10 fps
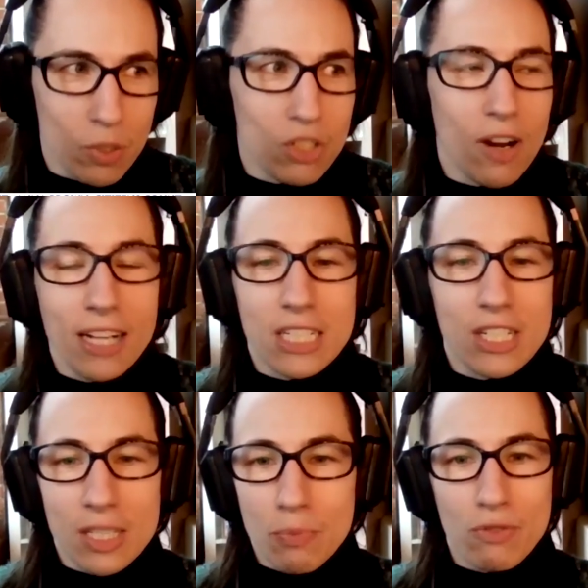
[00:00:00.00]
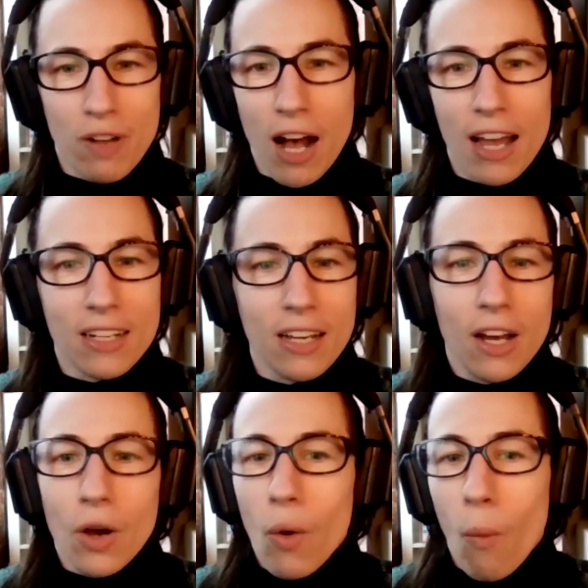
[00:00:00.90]
We're trying to just provide
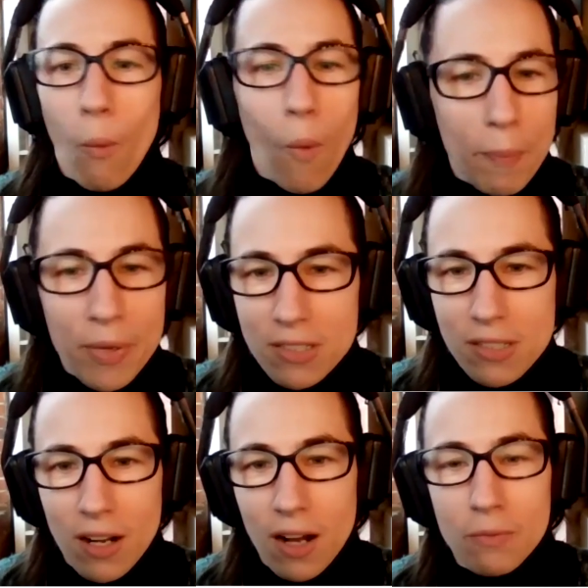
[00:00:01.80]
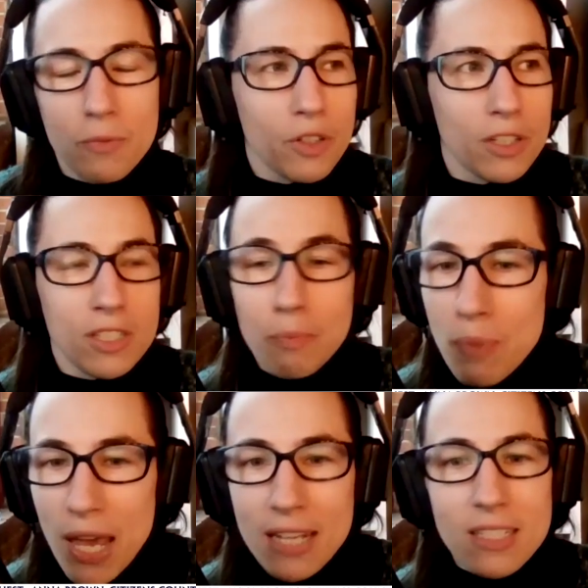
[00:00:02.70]
what bills are up for
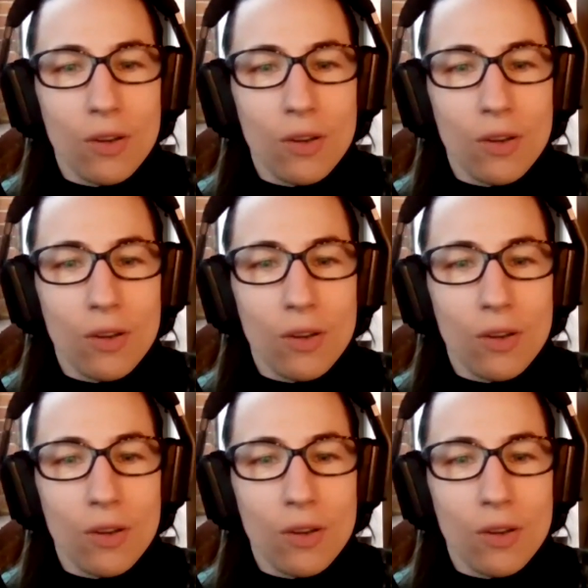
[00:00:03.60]
debate,